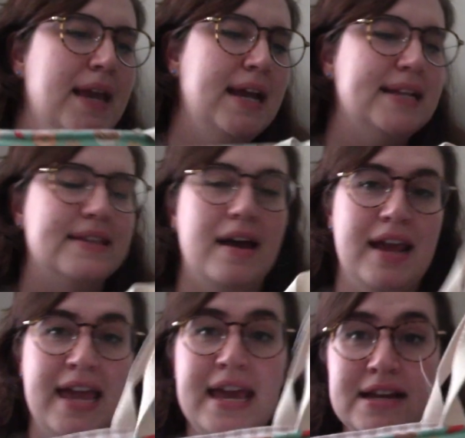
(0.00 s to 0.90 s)
It's got
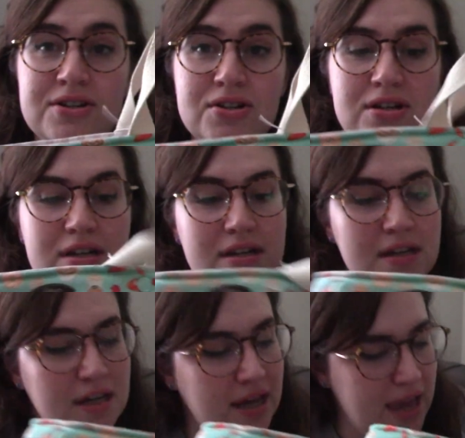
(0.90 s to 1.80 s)
a handle,
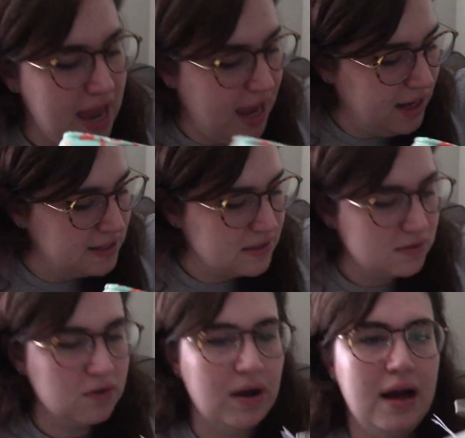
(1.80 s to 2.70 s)
and it's
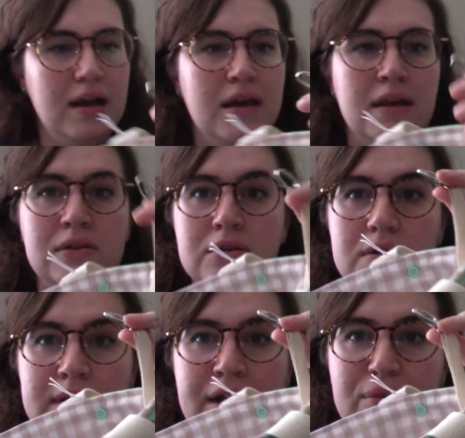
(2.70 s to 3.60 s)
also got a
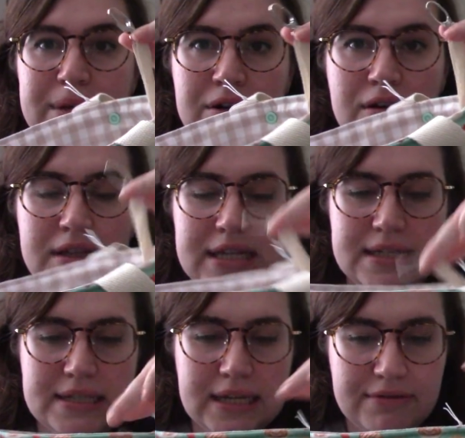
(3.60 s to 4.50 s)
little carabiner on the
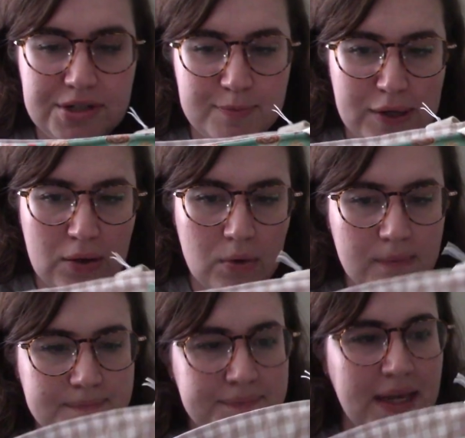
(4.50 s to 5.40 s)
inside, which is pretty cool.
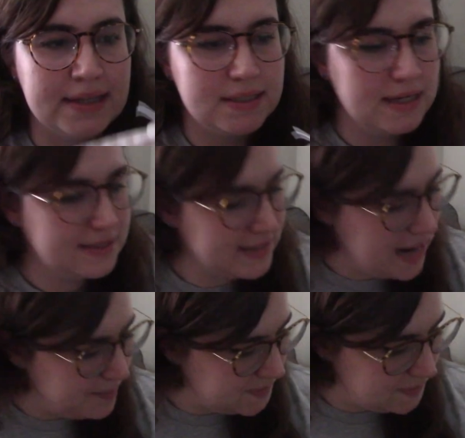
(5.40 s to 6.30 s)
It's got
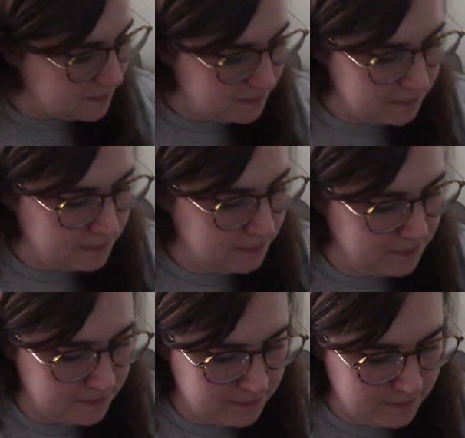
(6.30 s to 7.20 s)
snaps.
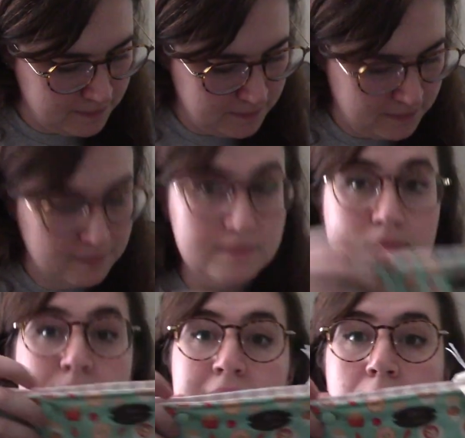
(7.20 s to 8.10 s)

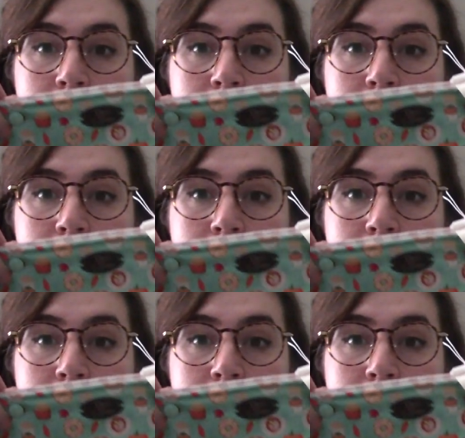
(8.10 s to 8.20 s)
That's how it